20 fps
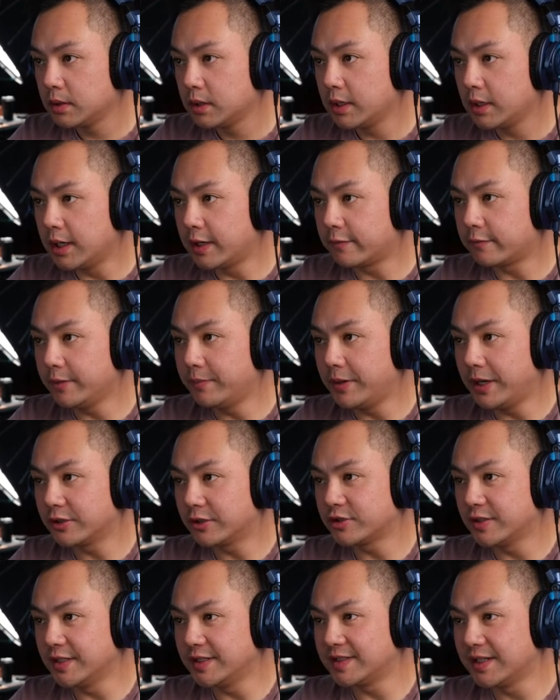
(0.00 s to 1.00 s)
Every
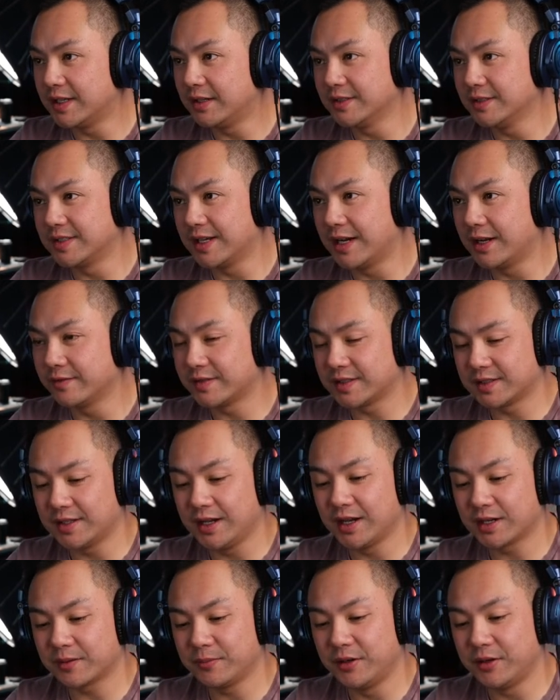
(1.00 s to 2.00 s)
pouch they sell is out of
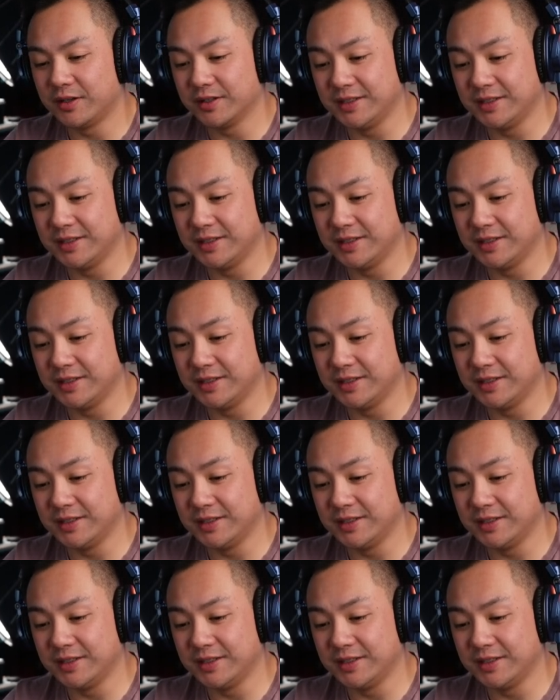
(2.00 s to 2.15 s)
stock, Paul.